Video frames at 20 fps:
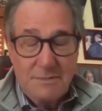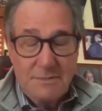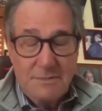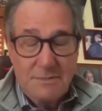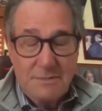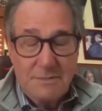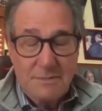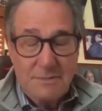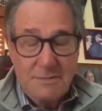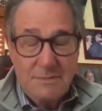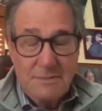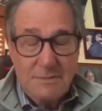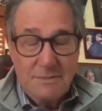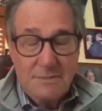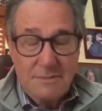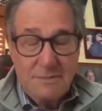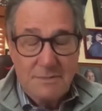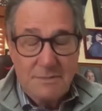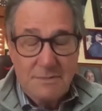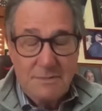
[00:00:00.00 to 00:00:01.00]

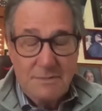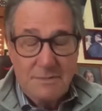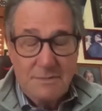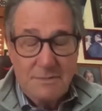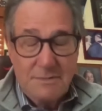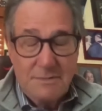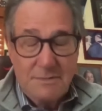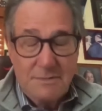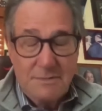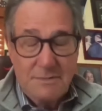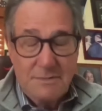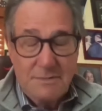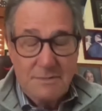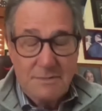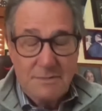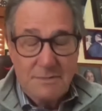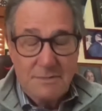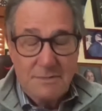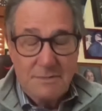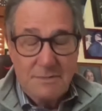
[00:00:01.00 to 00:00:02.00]

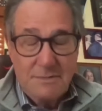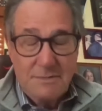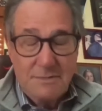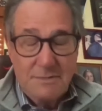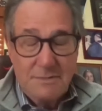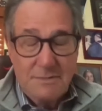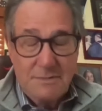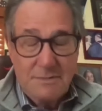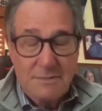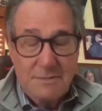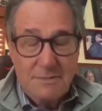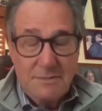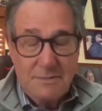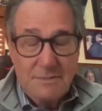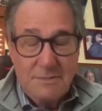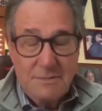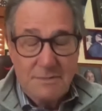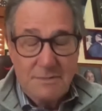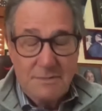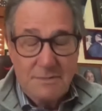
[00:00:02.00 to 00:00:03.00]

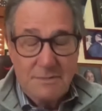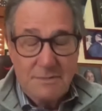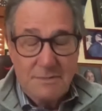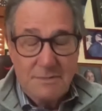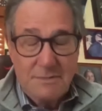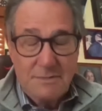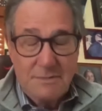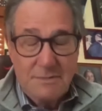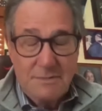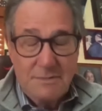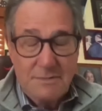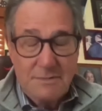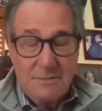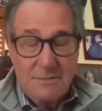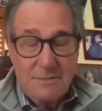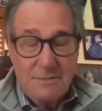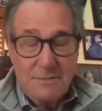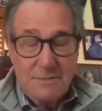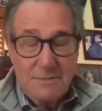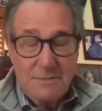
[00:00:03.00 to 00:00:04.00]

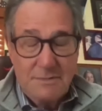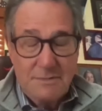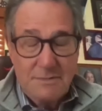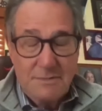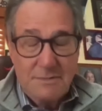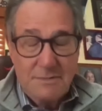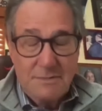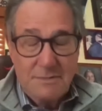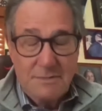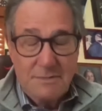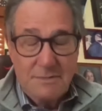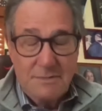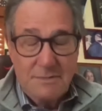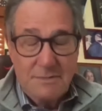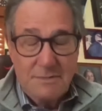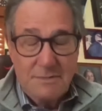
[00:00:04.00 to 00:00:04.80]
This person isn't speaking.